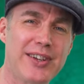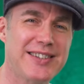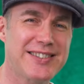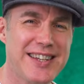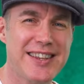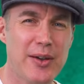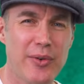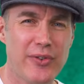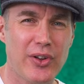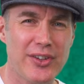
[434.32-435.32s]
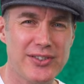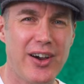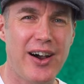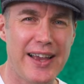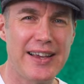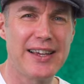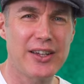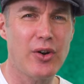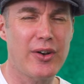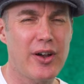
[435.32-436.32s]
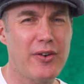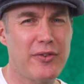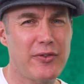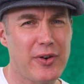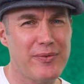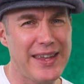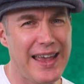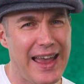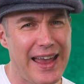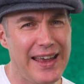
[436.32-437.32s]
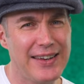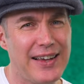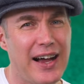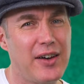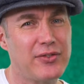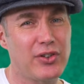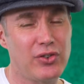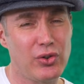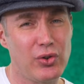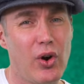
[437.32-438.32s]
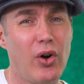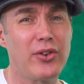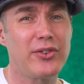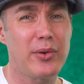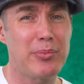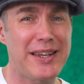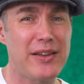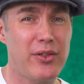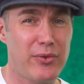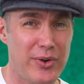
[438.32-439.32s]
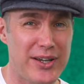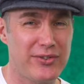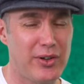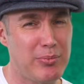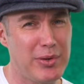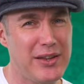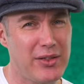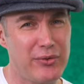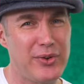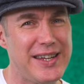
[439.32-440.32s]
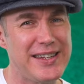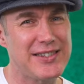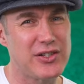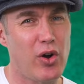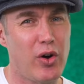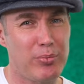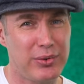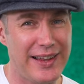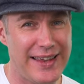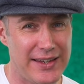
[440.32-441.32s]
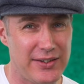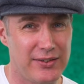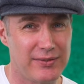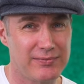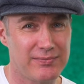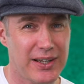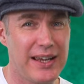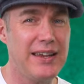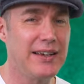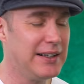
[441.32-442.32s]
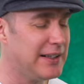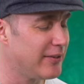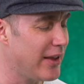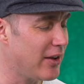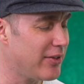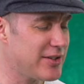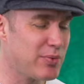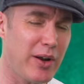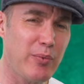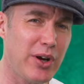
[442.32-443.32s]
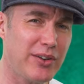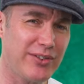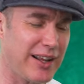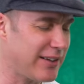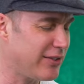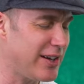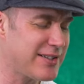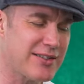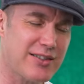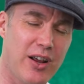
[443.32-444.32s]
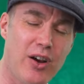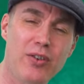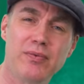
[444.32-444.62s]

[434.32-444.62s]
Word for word: can see there we've got the tie going over from the and after 2 on to beat 3. So beat 3 is not played. Okay, now this one works like nice and slow.